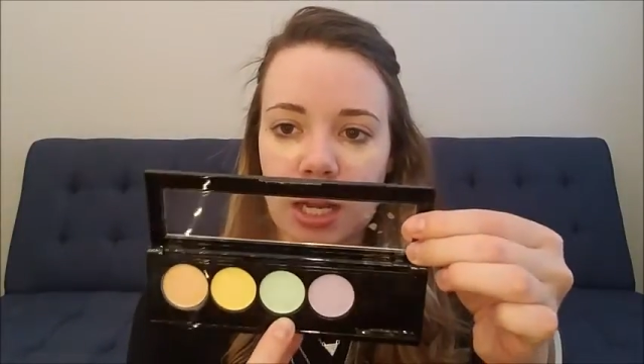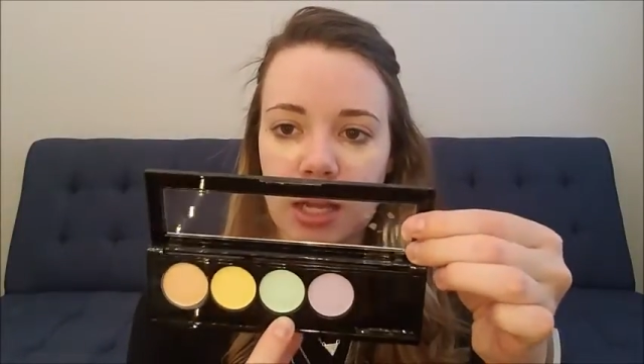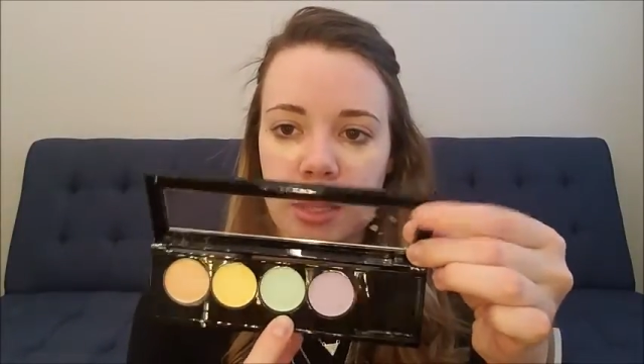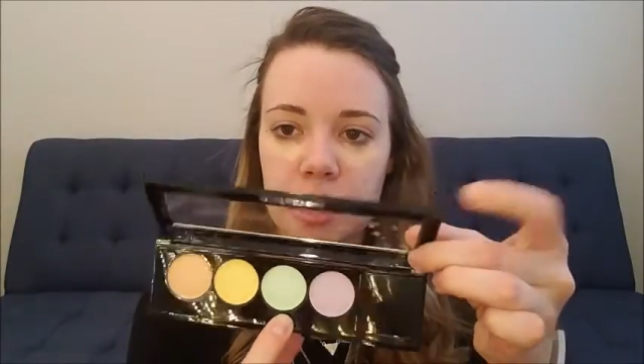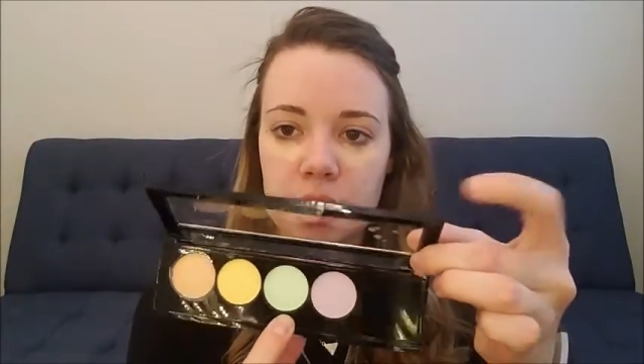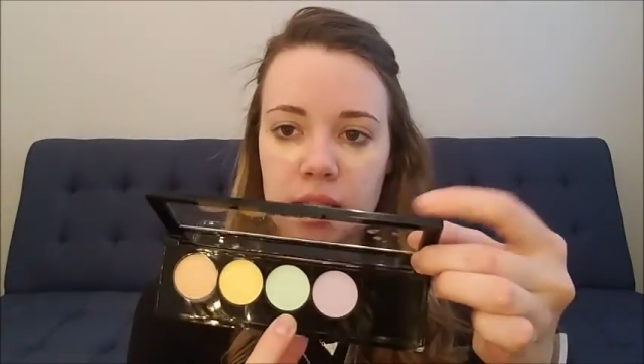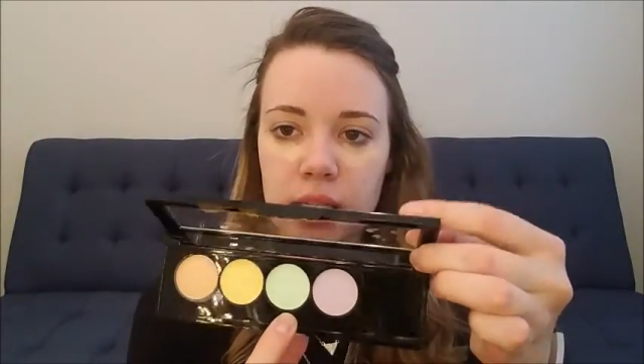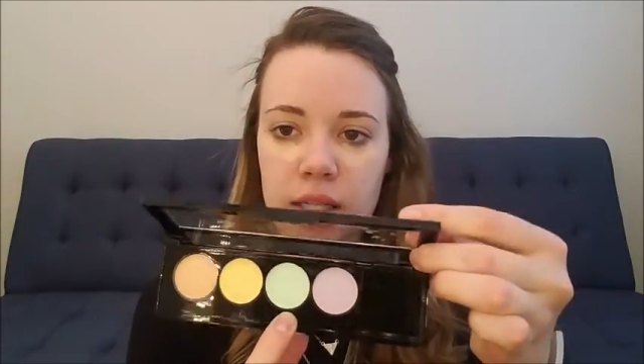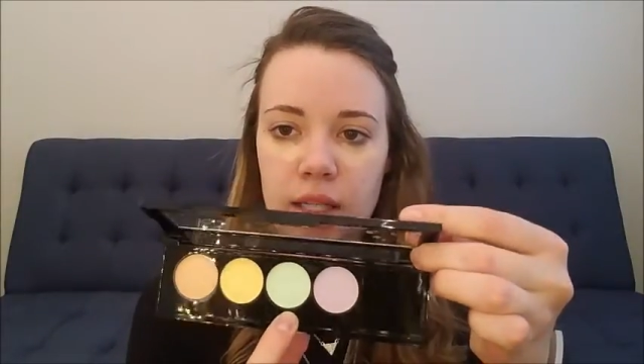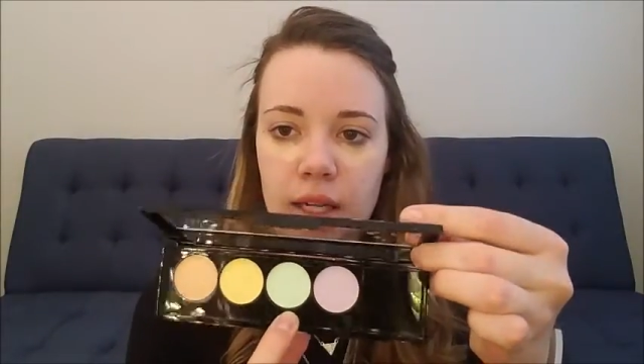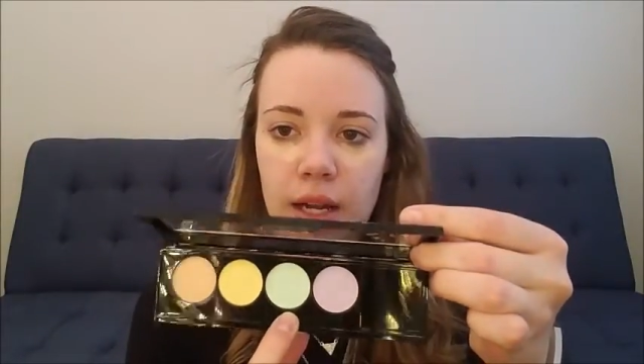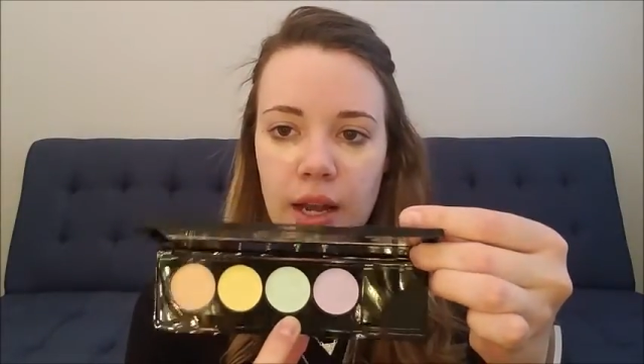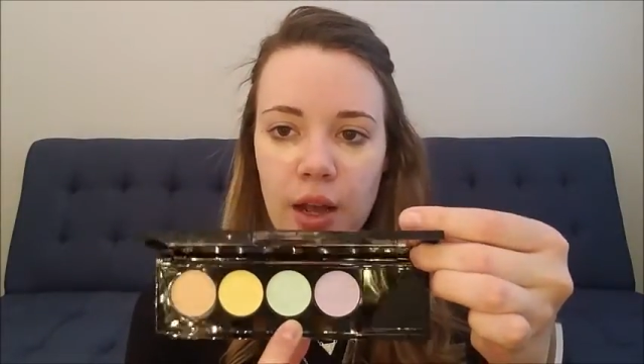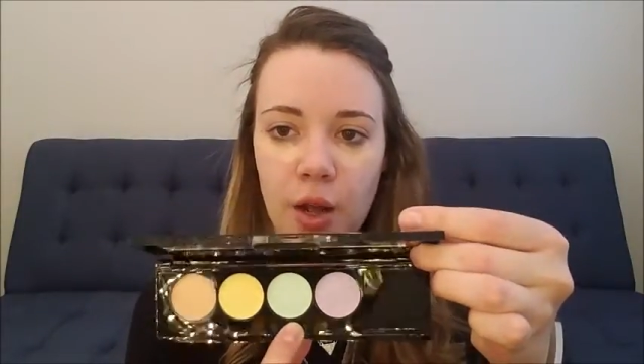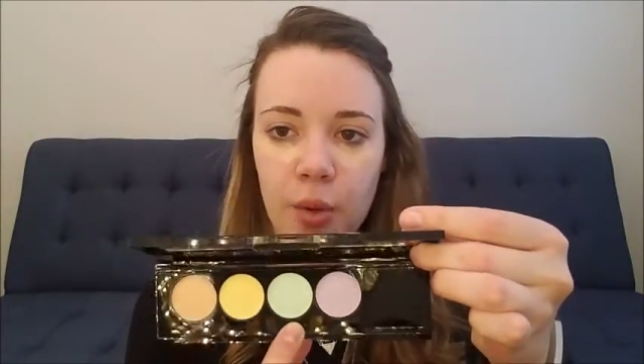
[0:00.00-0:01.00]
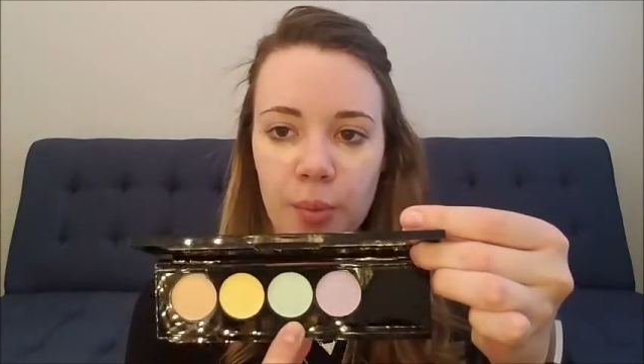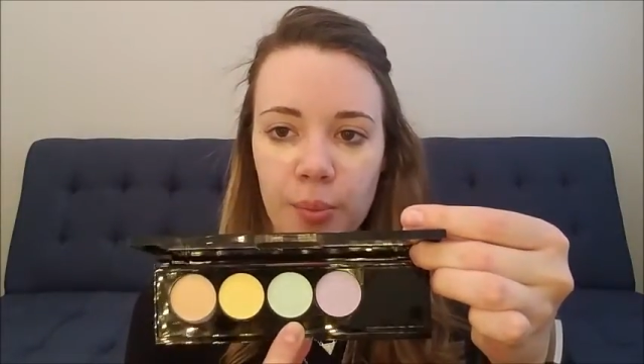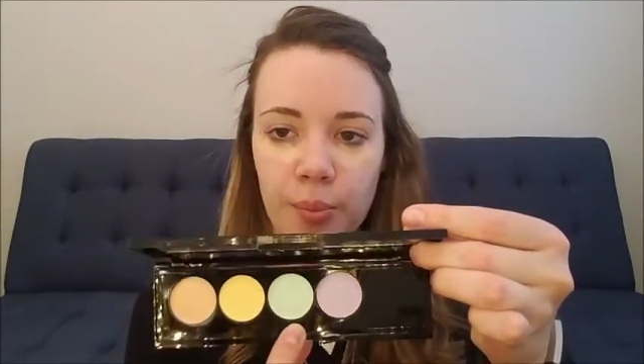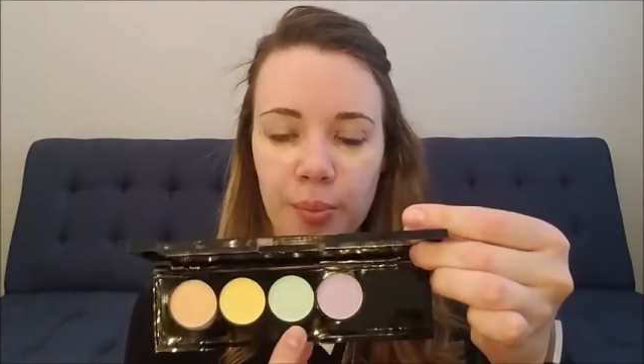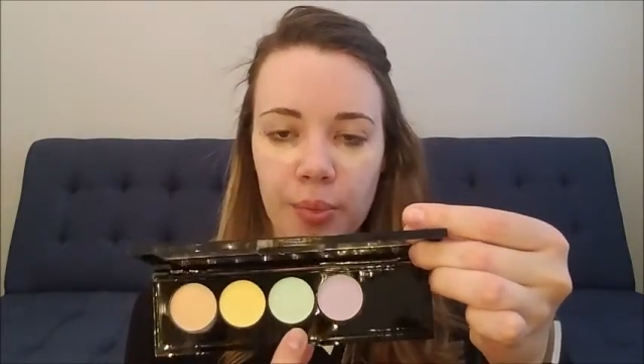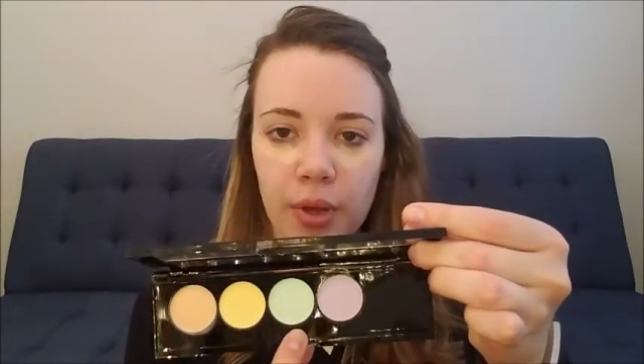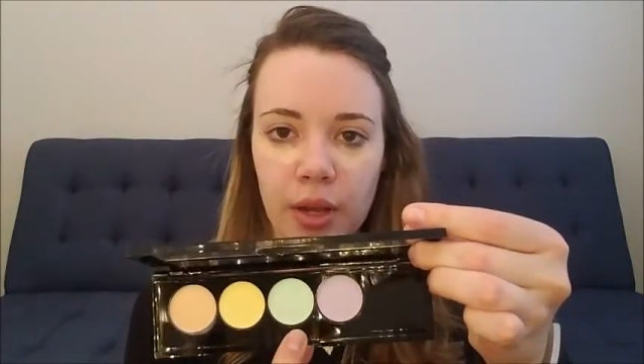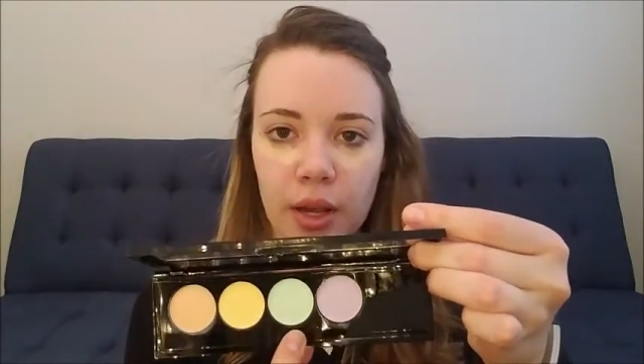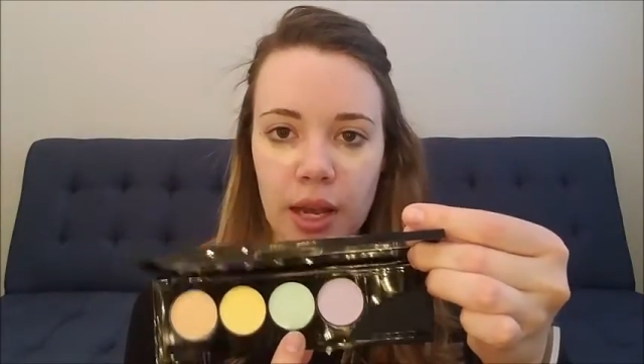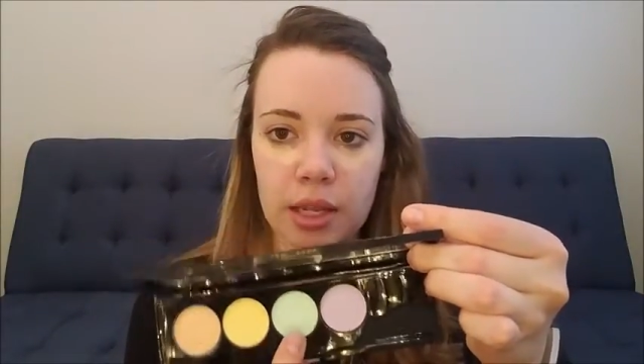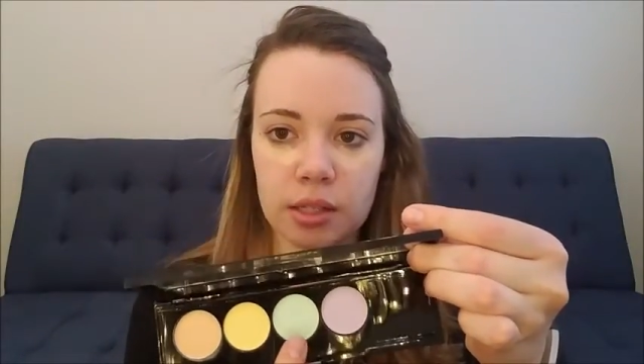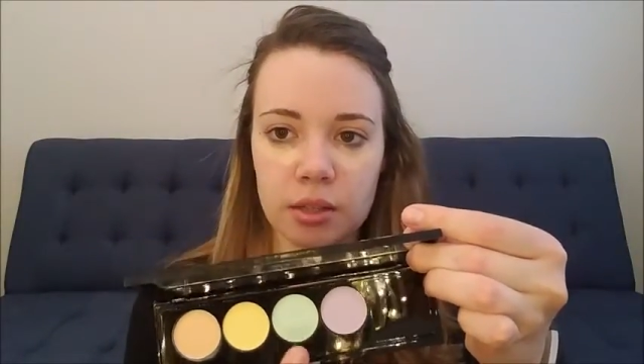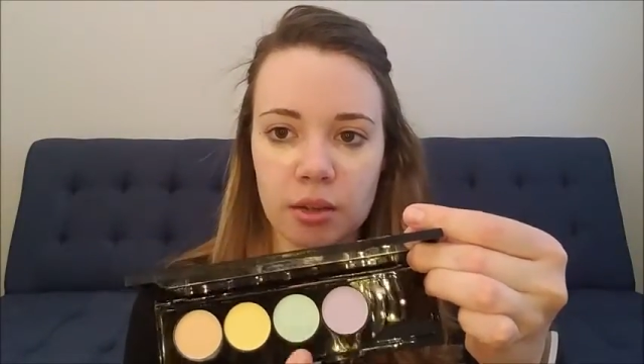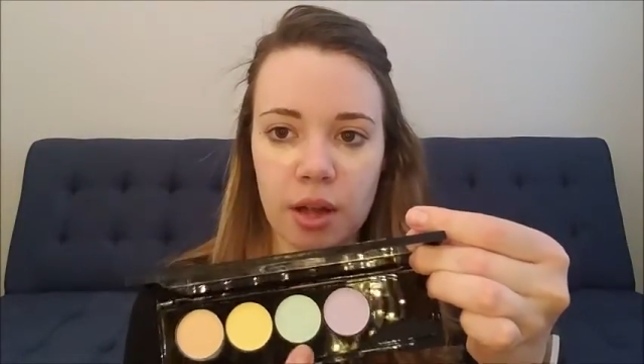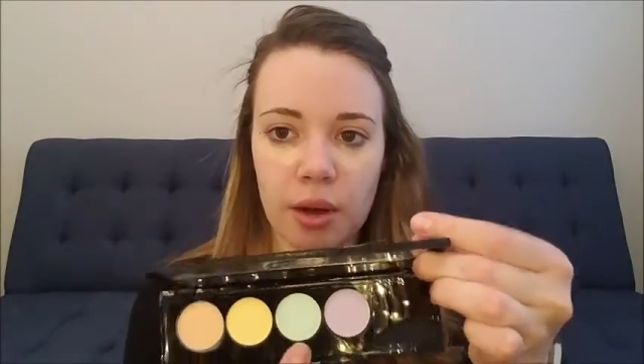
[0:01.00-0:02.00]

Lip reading: and this is going to help cancel